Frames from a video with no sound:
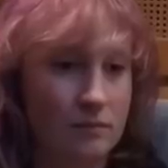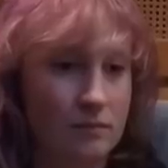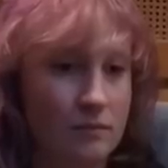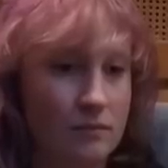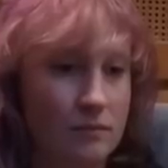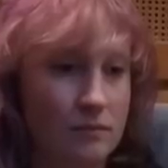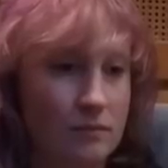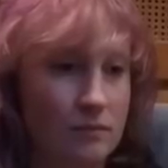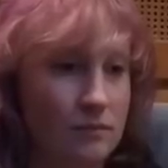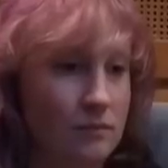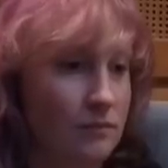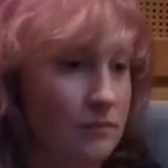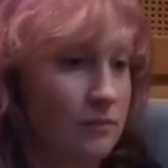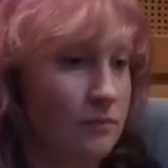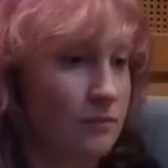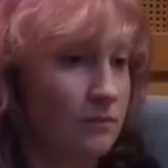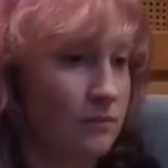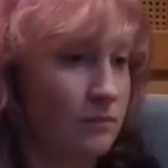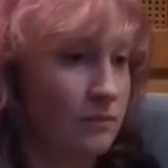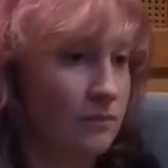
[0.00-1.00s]

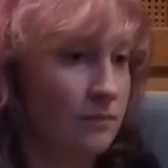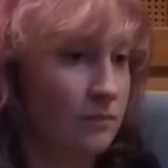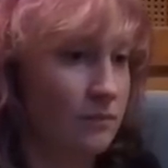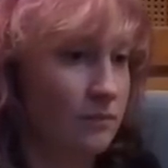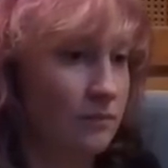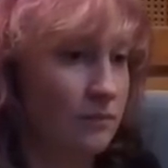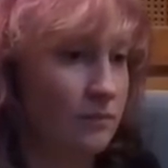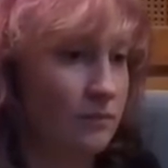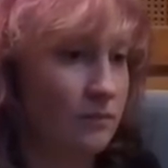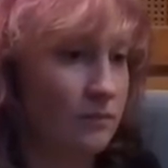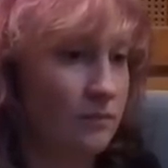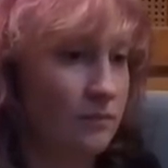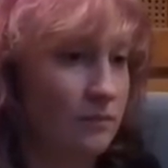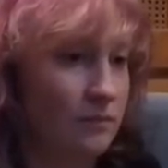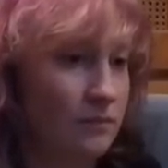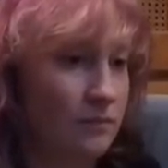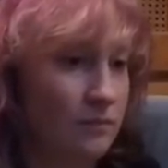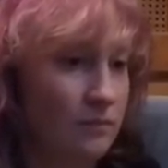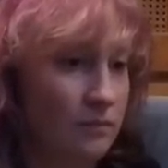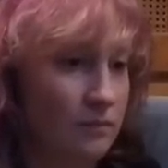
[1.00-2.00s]

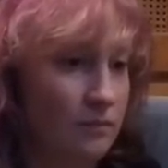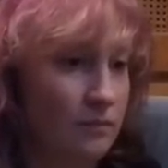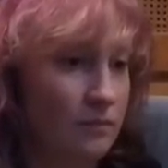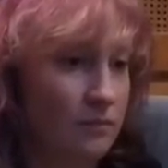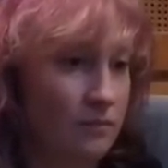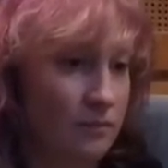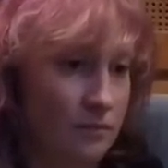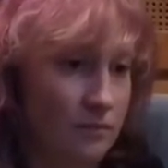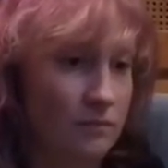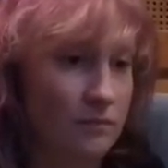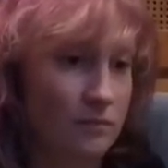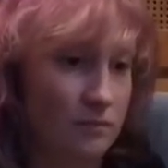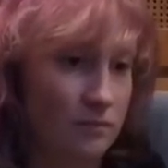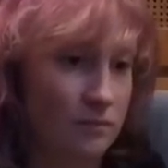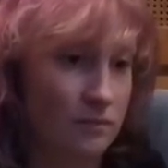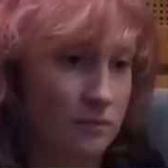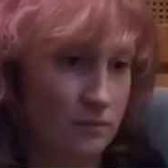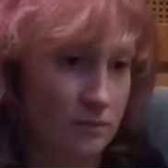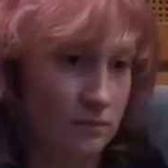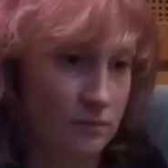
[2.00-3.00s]

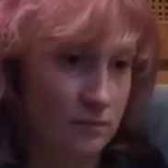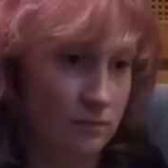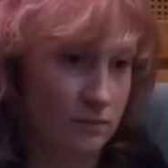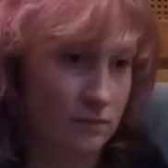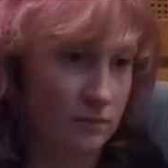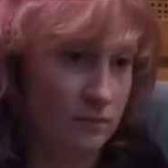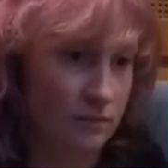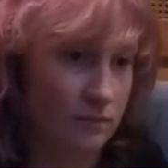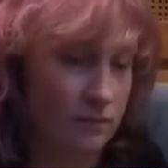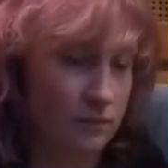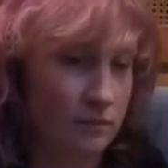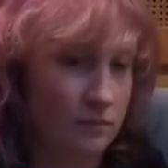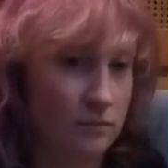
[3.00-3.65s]
No words are spoken by the person on screen.